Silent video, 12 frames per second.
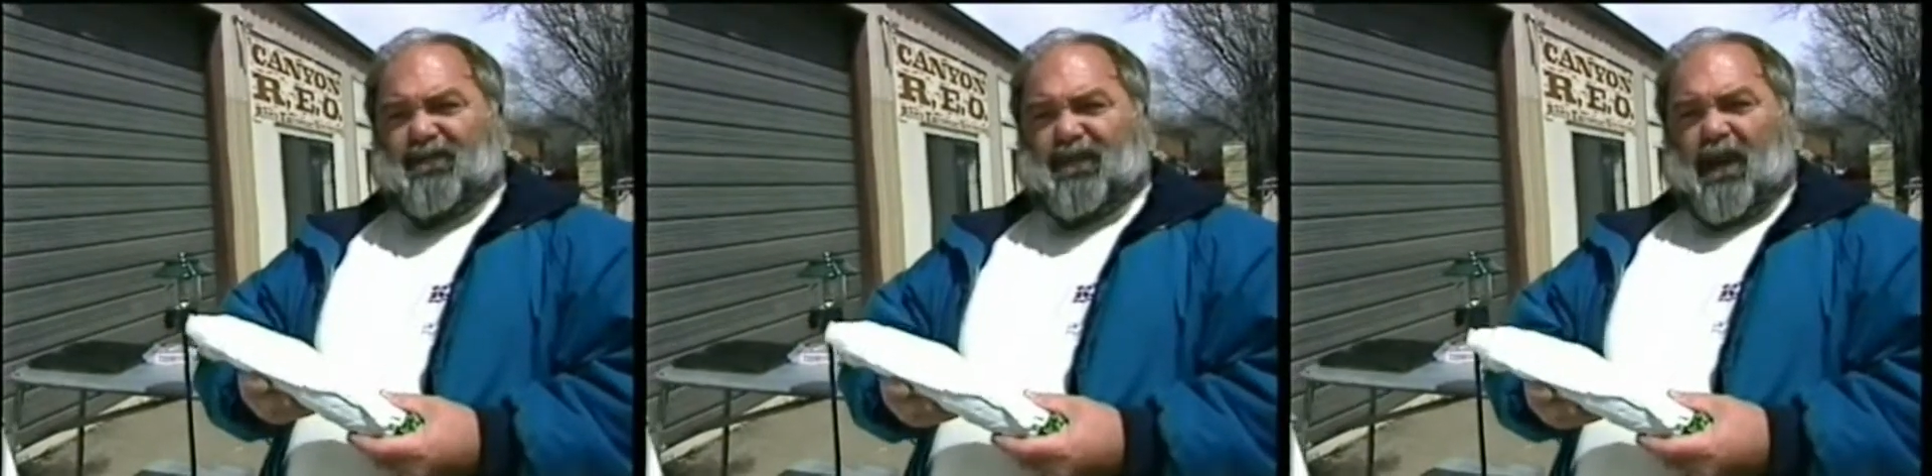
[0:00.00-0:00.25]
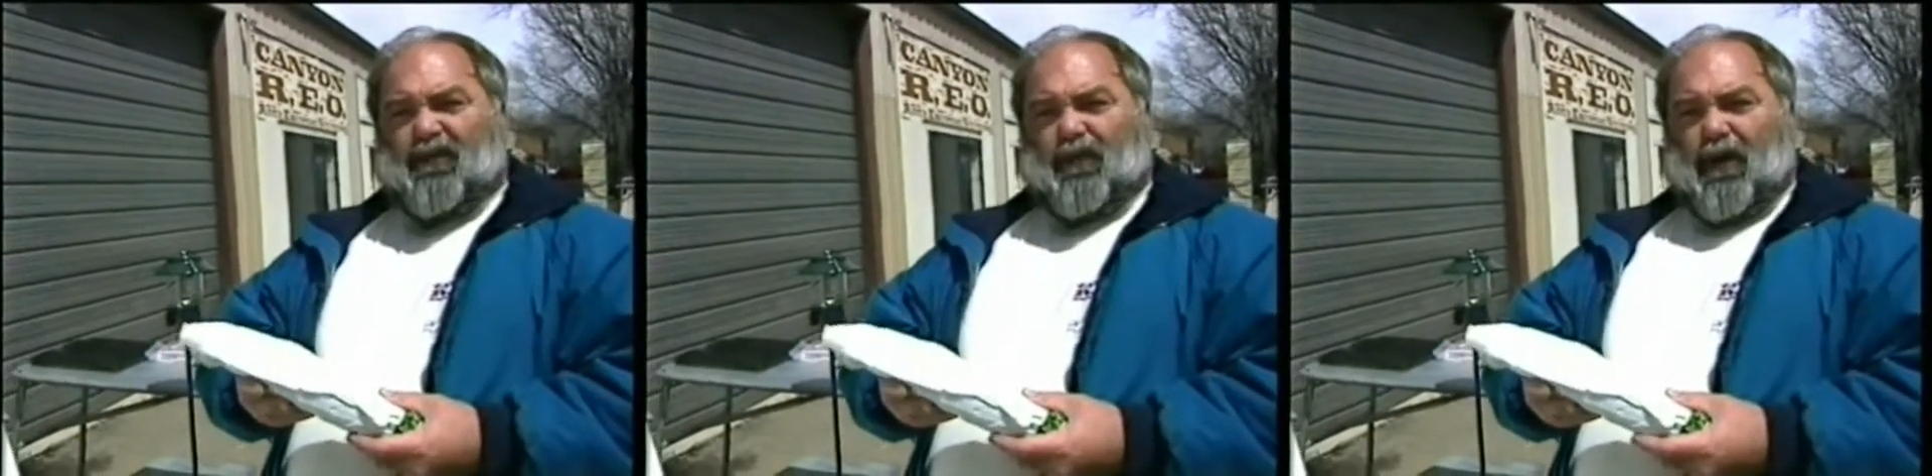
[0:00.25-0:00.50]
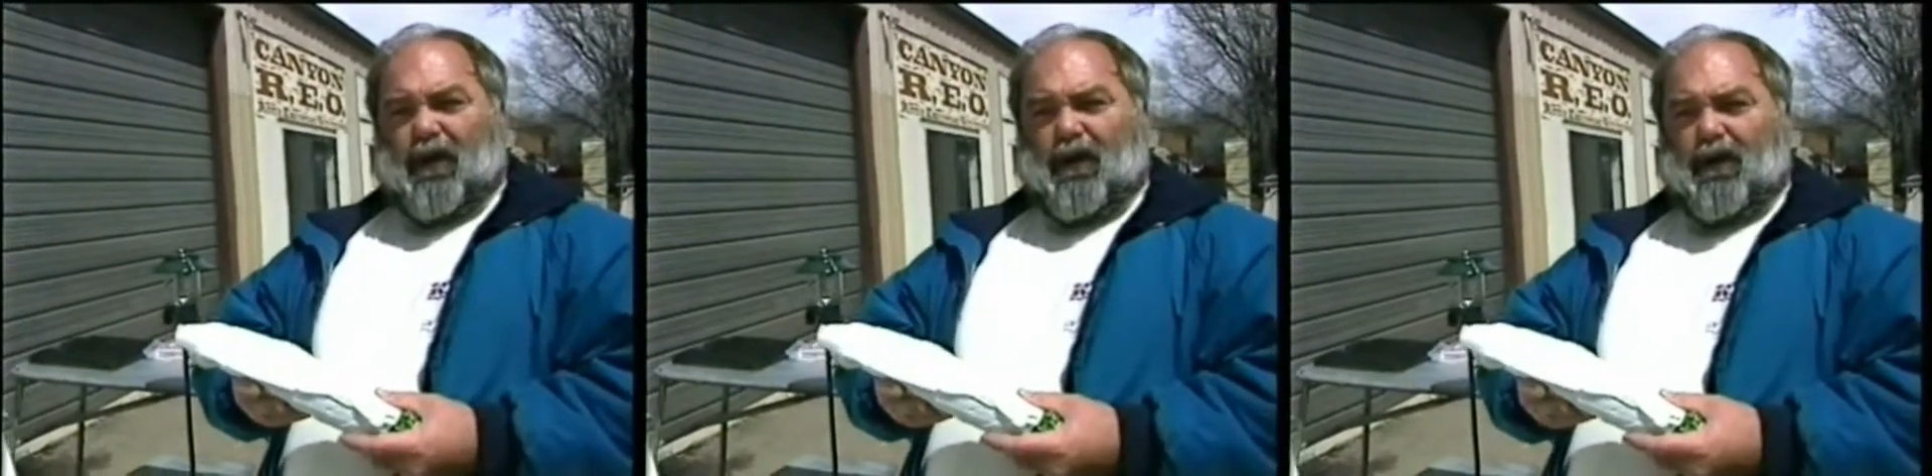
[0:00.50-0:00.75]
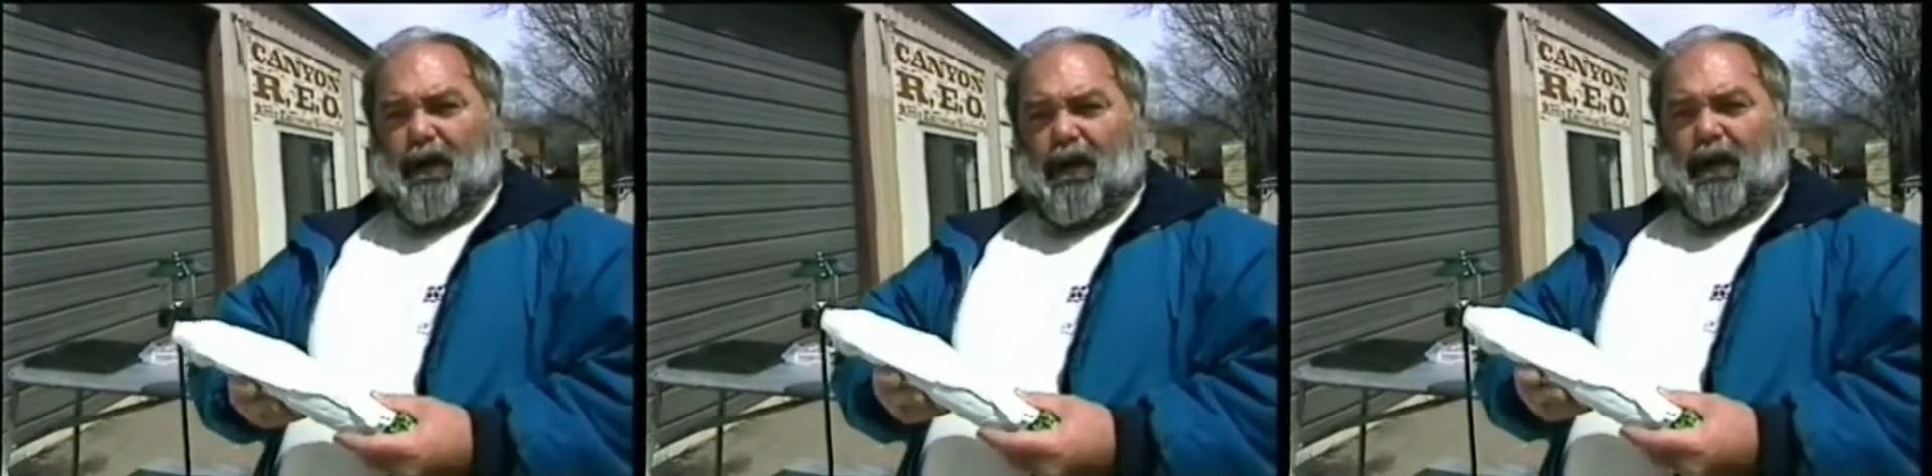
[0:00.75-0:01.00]

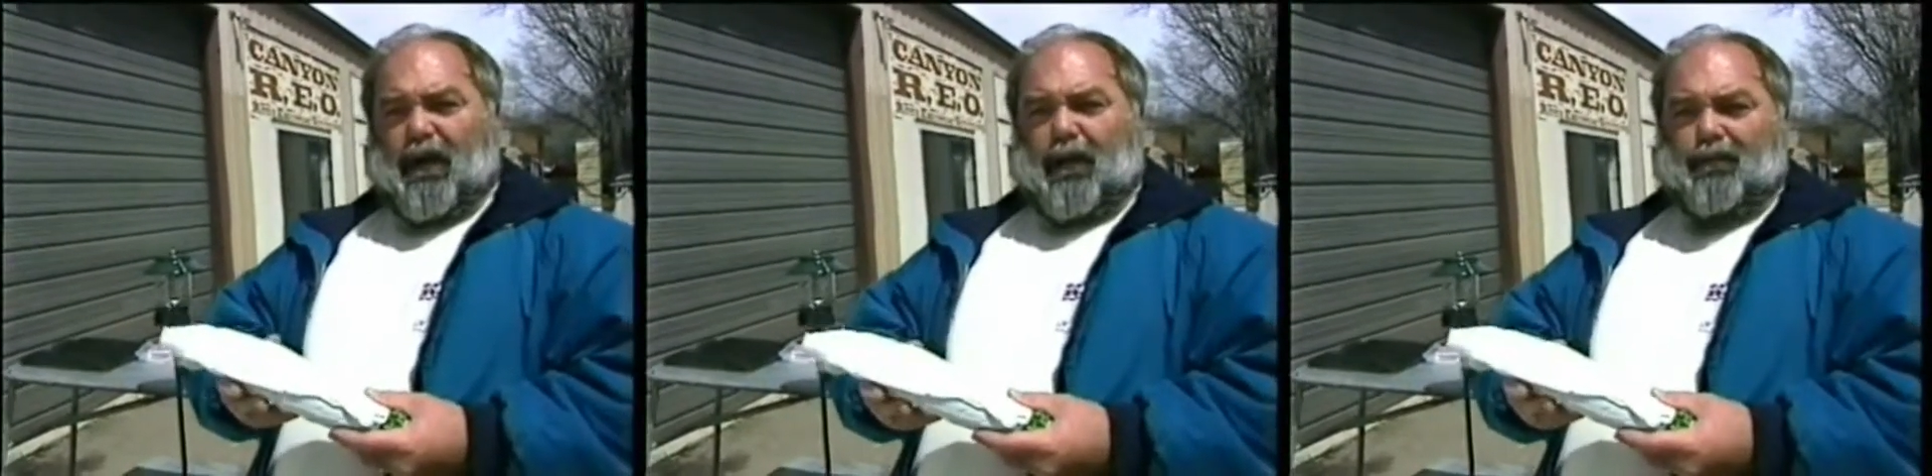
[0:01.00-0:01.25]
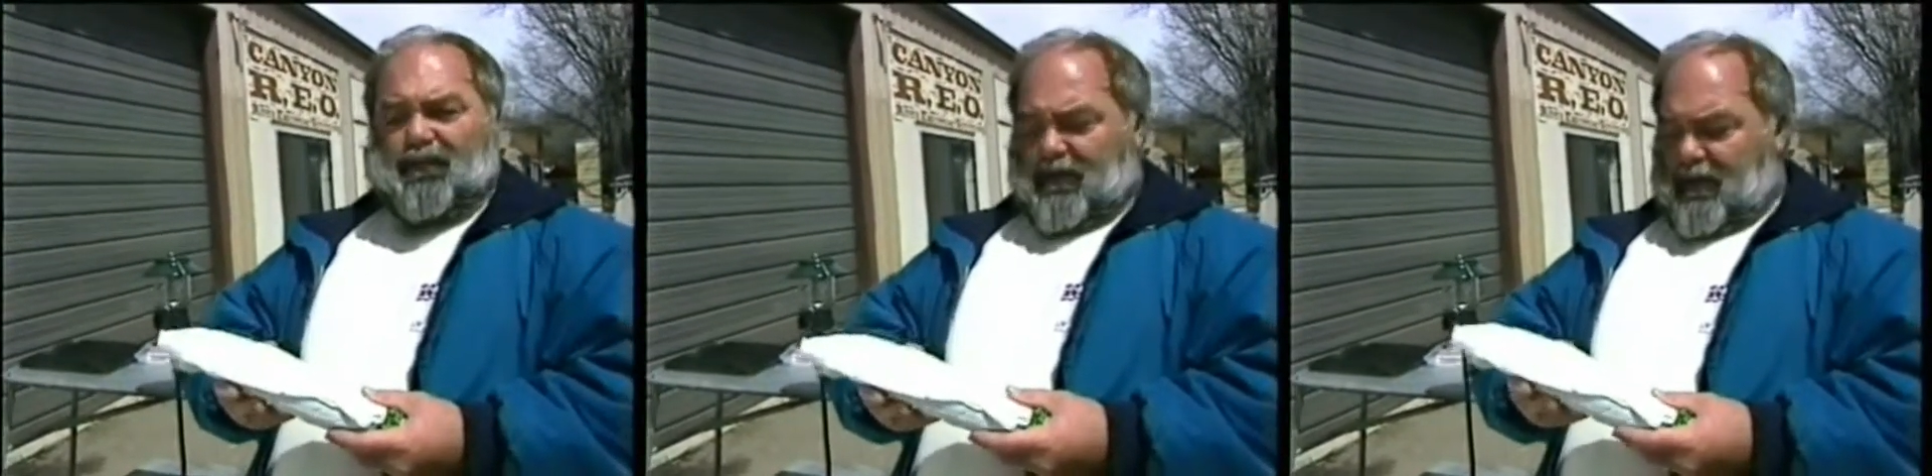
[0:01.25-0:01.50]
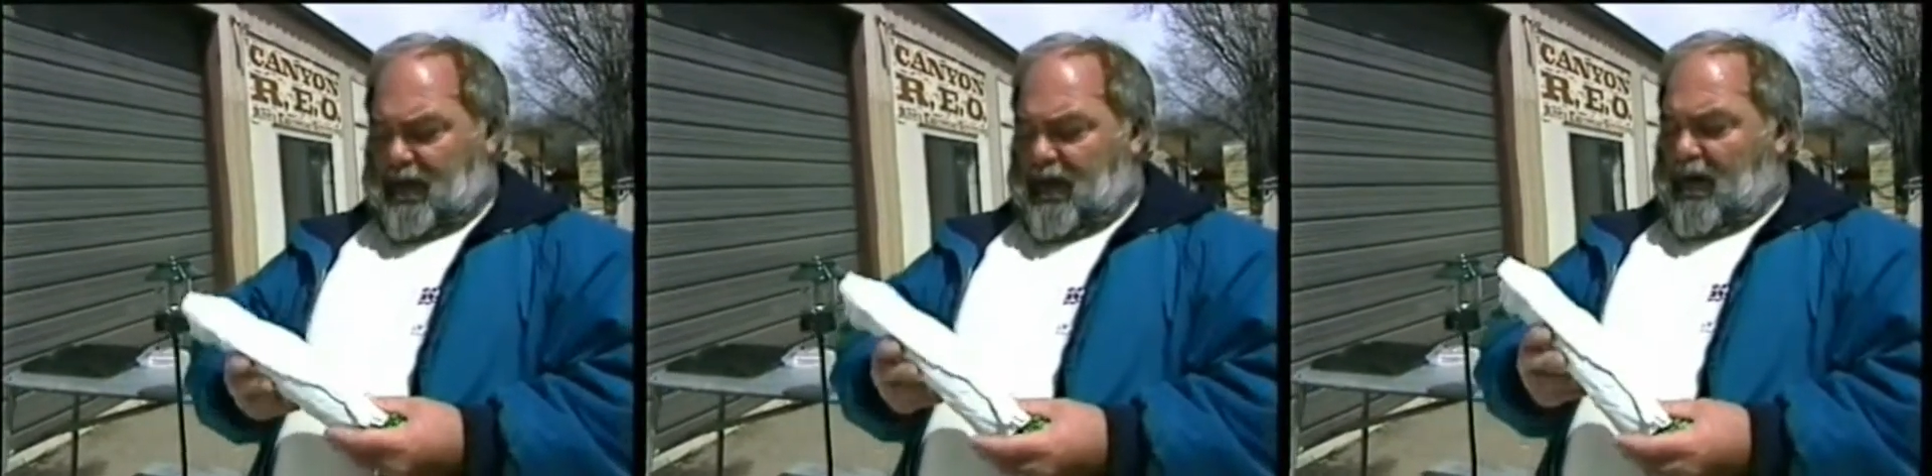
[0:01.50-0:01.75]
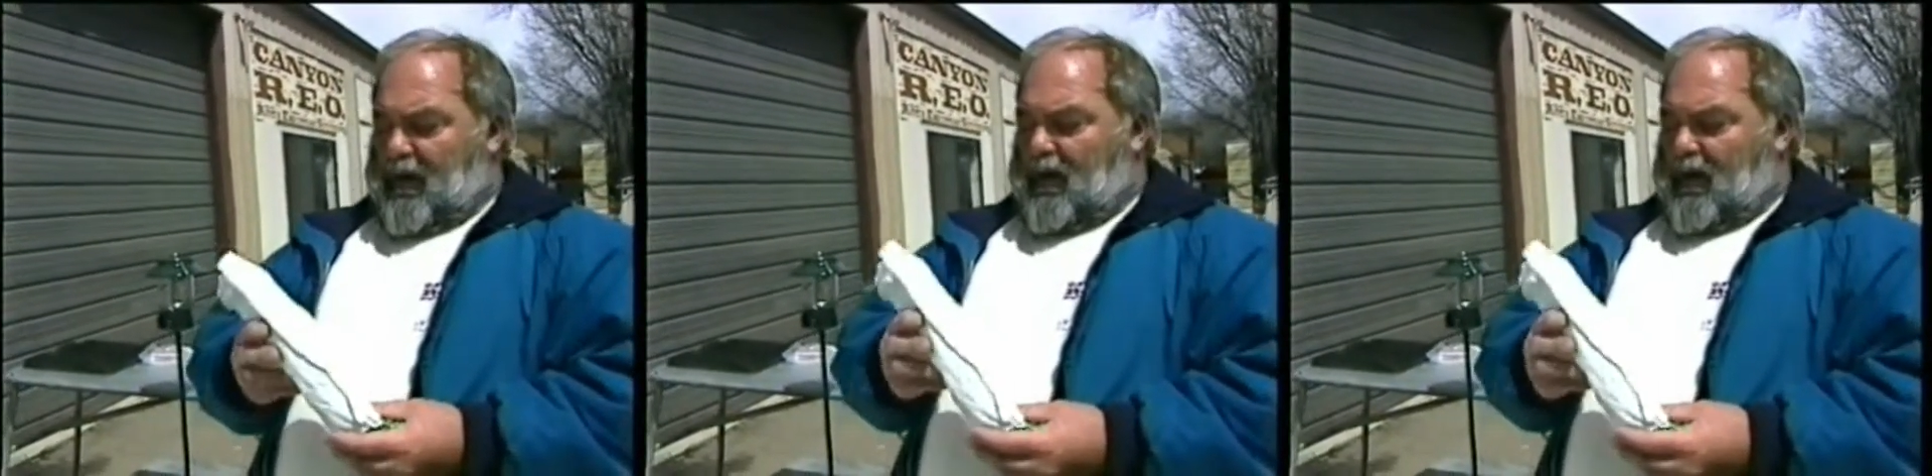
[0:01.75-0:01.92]
saturated, and it keeps the